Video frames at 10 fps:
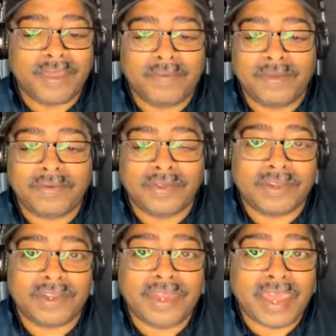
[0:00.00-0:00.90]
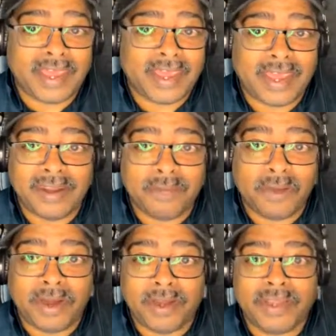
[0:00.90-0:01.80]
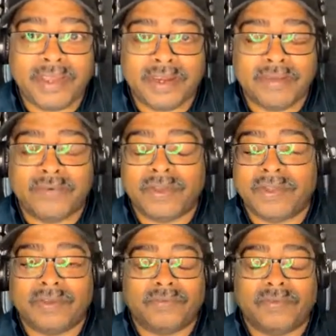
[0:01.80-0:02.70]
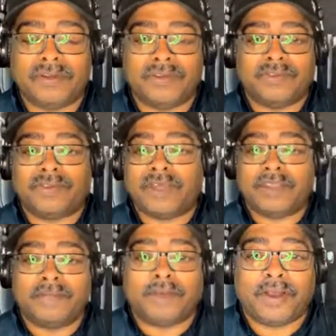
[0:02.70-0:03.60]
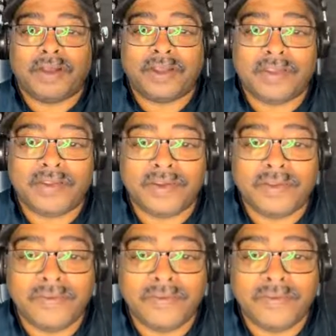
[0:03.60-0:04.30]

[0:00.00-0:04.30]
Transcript: Maybe it was that kind of party, and it wasn't one of those other parties.